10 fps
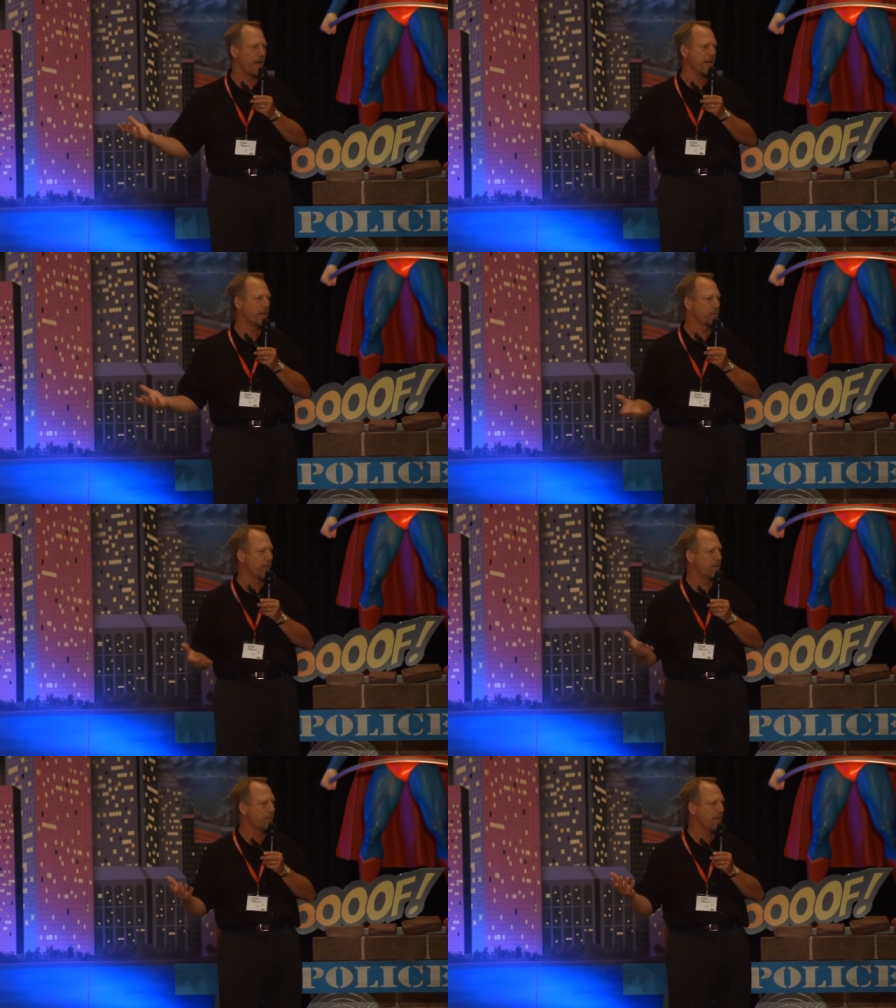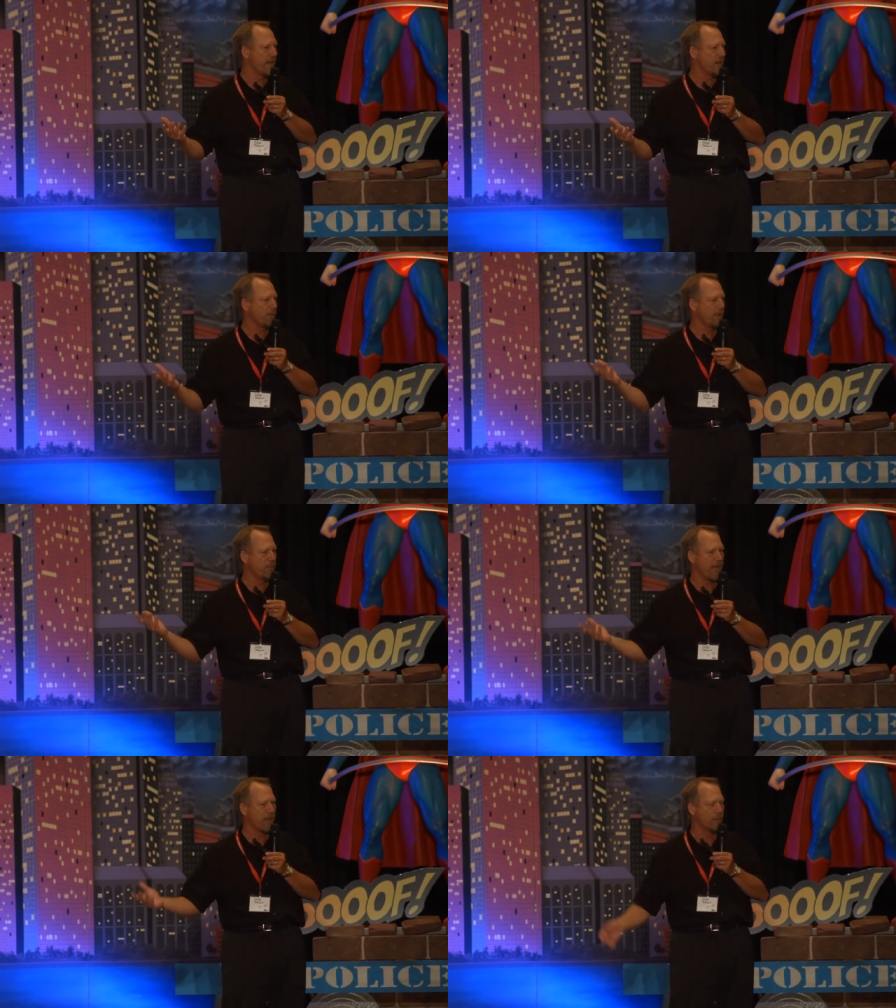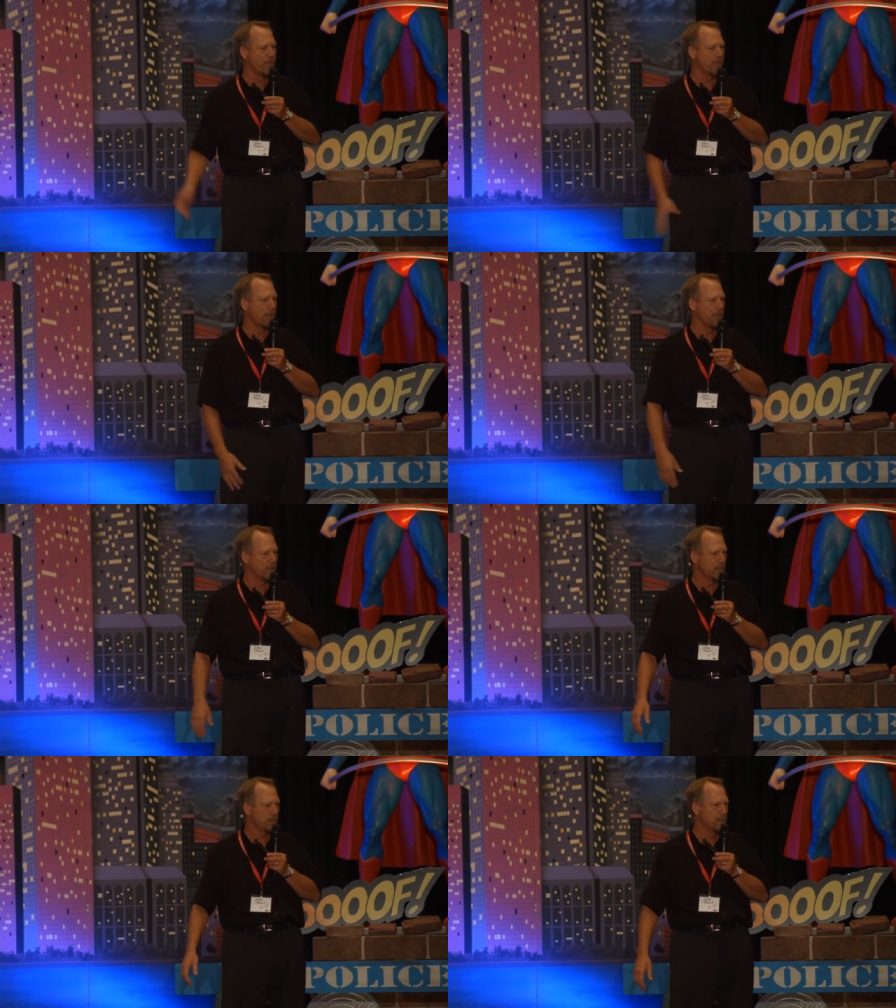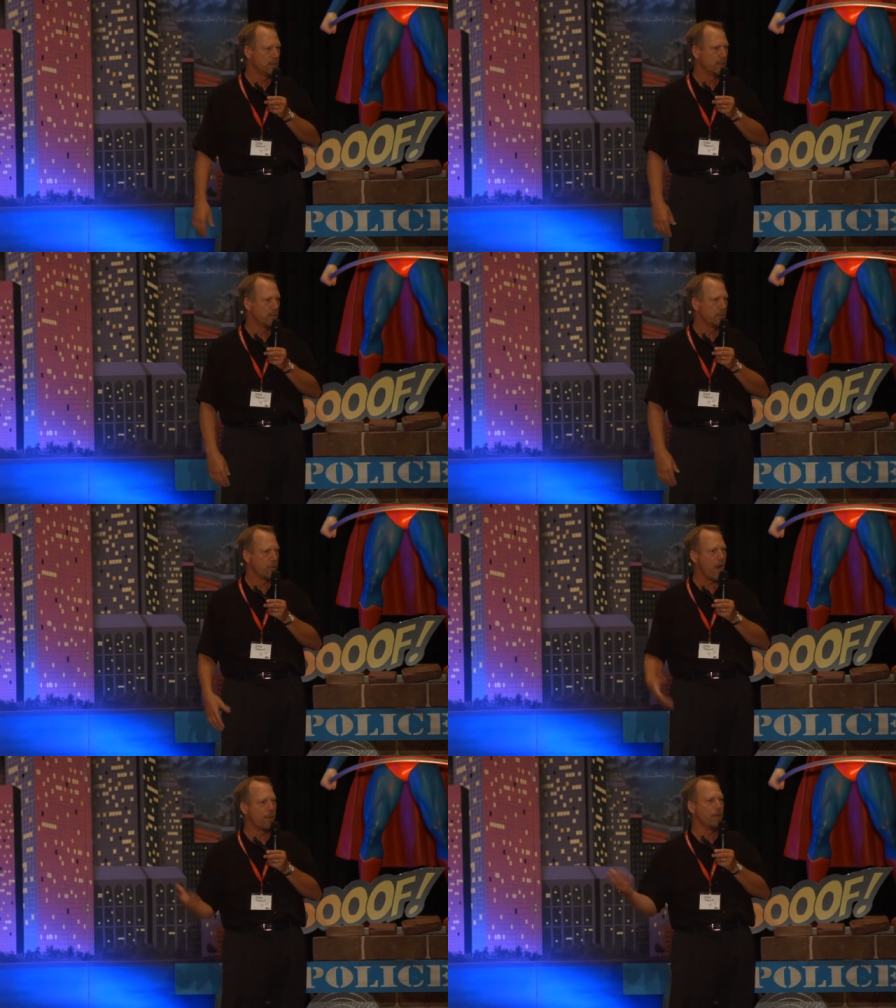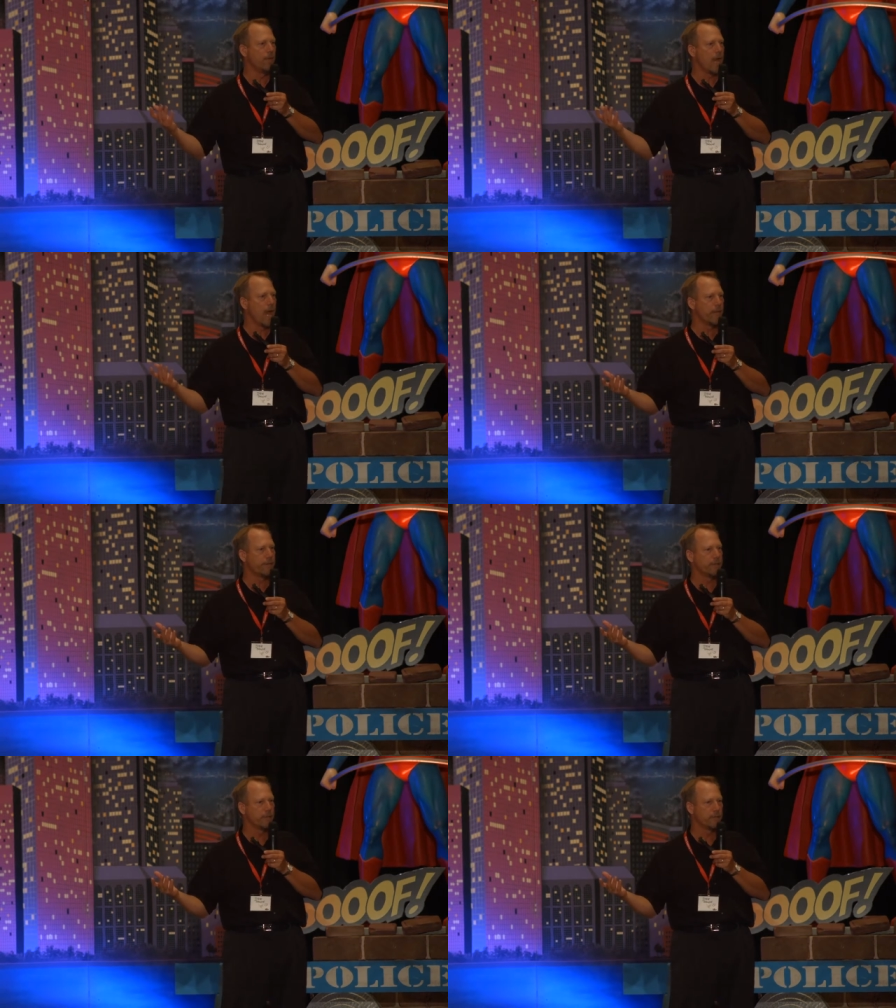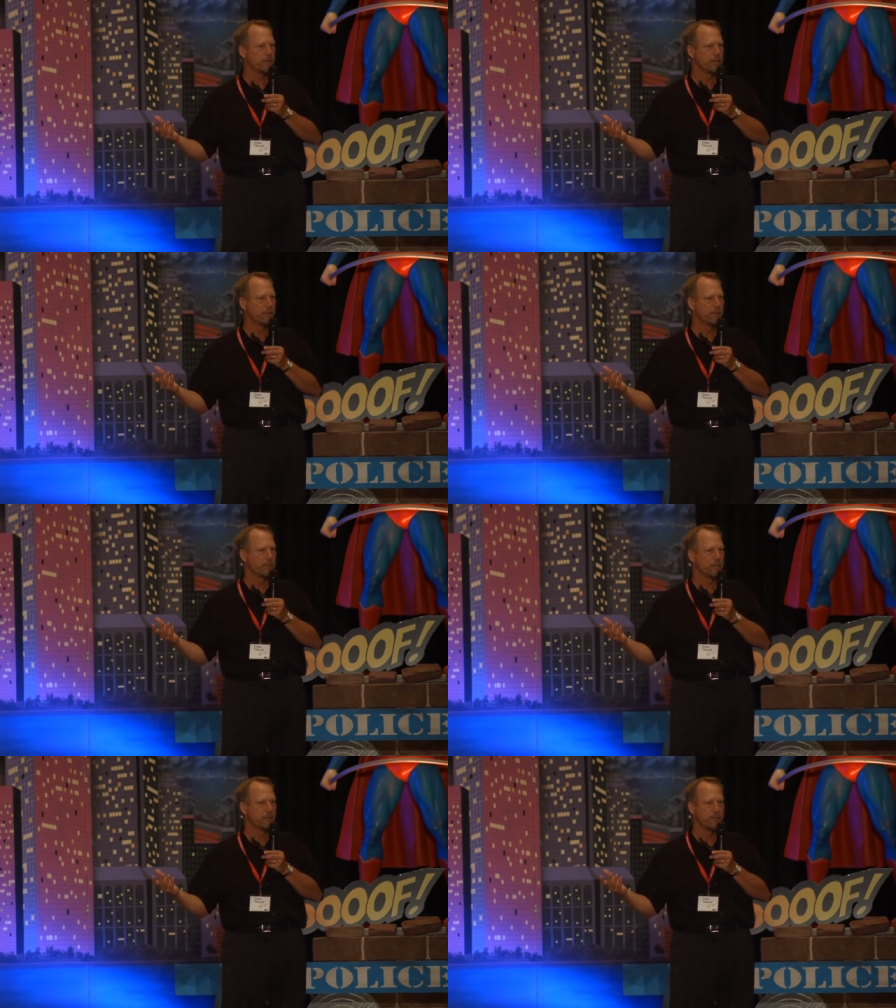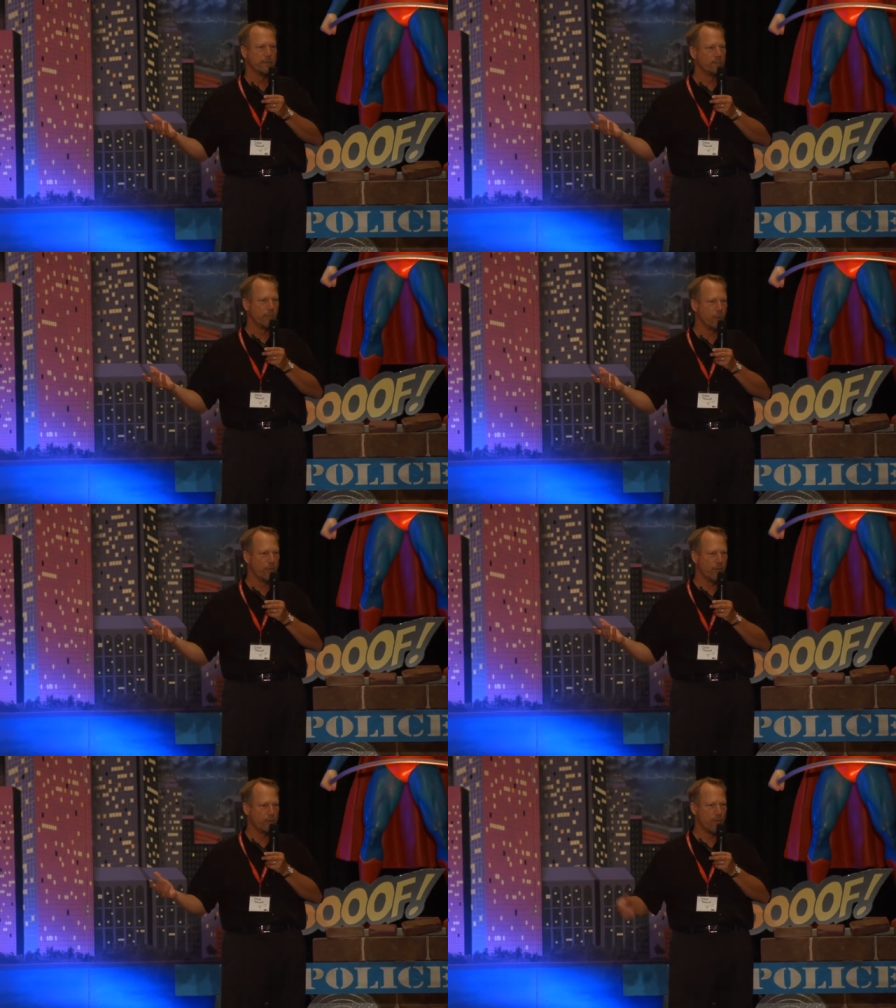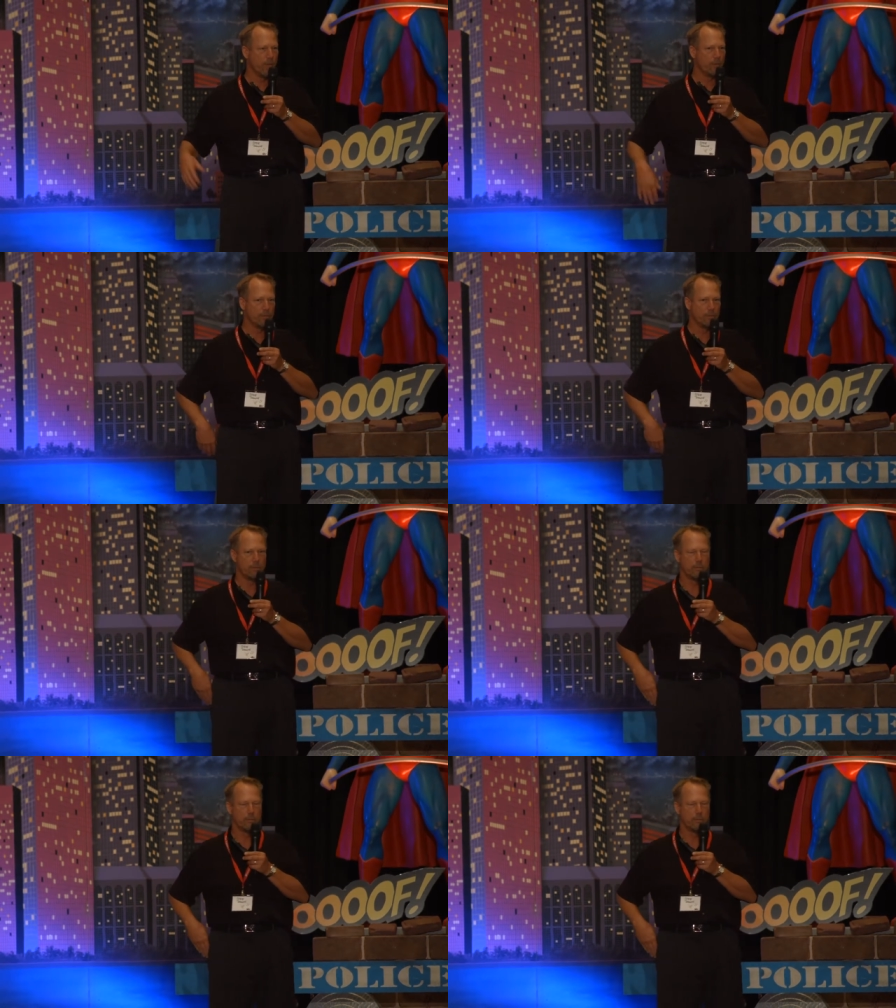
a bike, play the piano, be a ballerina? Probably not, but we don't know.